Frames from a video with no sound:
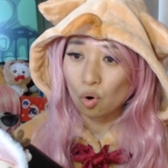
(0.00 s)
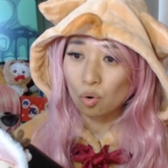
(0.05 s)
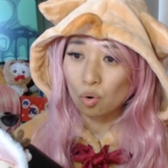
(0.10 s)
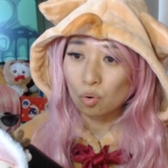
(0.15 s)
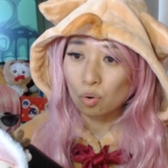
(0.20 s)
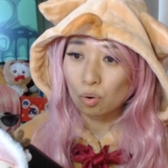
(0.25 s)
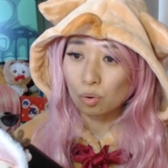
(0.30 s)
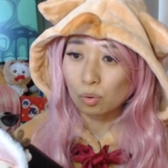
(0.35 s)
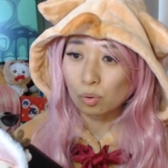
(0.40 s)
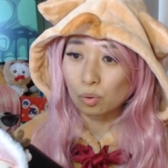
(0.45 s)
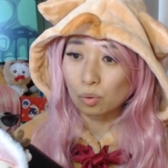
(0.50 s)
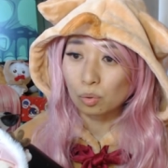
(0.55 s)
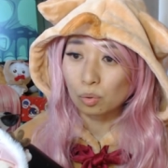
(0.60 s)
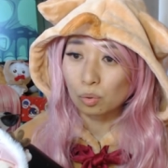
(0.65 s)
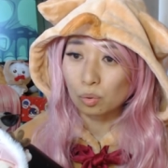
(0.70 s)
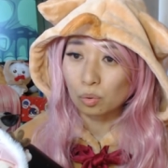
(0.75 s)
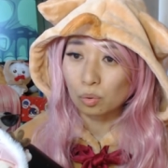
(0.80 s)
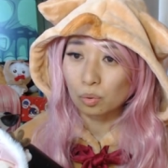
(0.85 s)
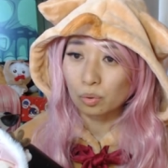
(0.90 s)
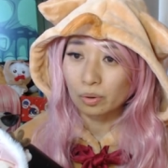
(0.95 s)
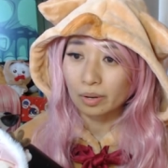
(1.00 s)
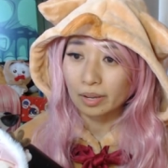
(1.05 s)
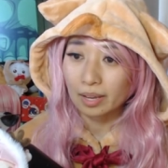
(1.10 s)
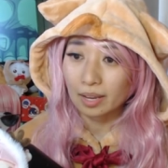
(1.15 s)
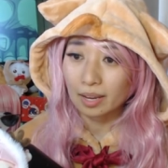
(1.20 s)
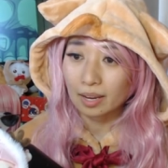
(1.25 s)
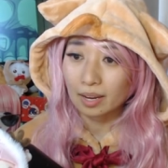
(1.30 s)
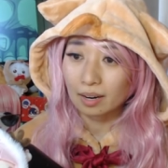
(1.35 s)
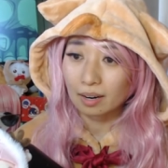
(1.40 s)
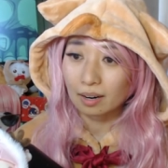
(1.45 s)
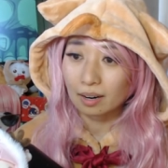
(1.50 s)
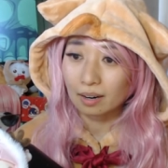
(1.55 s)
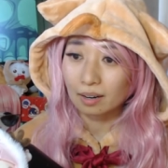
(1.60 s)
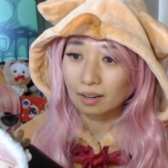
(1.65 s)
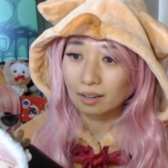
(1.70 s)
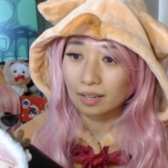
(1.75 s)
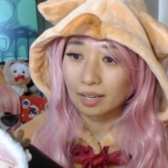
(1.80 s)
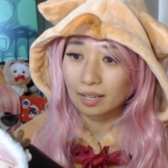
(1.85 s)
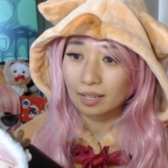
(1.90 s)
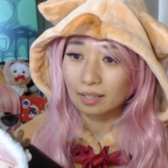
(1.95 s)
Ooh,
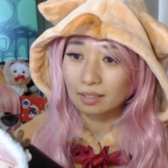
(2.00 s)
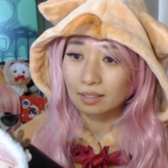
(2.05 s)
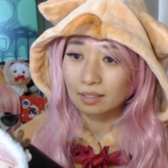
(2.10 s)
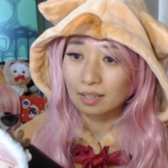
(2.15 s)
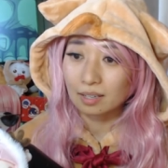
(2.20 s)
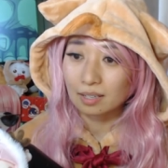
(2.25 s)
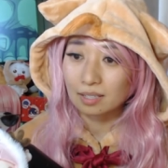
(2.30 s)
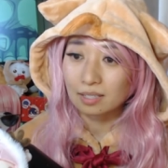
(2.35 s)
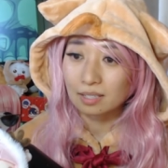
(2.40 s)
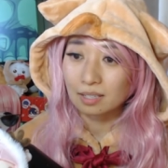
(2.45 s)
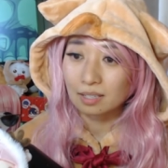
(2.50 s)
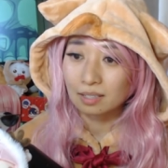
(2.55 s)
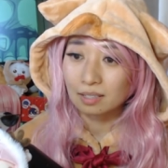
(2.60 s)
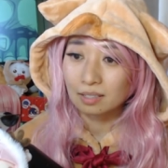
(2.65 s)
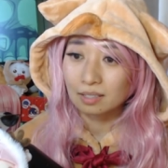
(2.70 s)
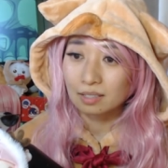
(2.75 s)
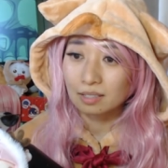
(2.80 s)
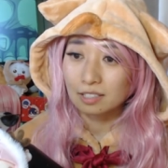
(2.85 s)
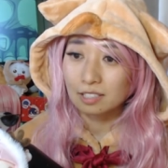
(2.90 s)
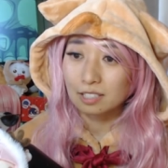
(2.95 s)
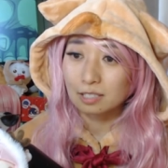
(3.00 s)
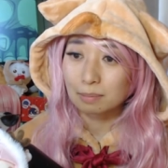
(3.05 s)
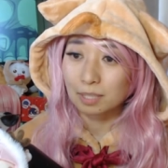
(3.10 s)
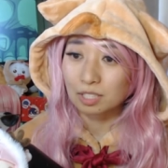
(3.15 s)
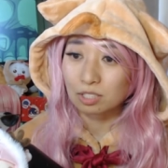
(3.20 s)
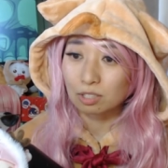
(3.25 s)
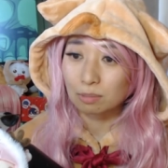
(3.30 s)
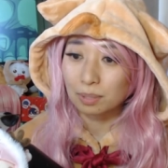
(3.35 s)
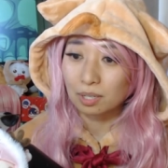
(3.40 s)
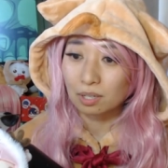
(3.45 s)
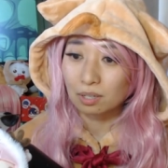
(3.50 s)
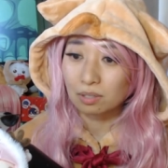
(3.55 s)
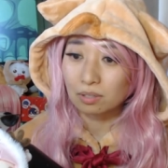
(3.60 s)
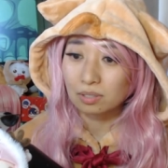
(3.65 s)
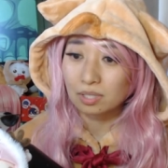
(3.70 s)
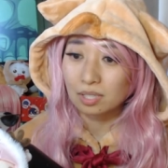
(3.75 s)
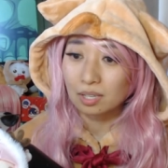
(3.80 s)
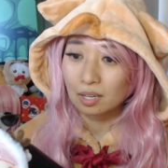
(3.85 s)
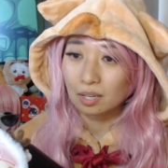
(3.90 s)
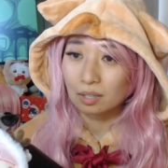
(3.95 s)
hair and this special
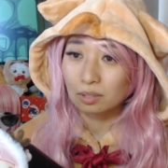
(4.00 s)
pose.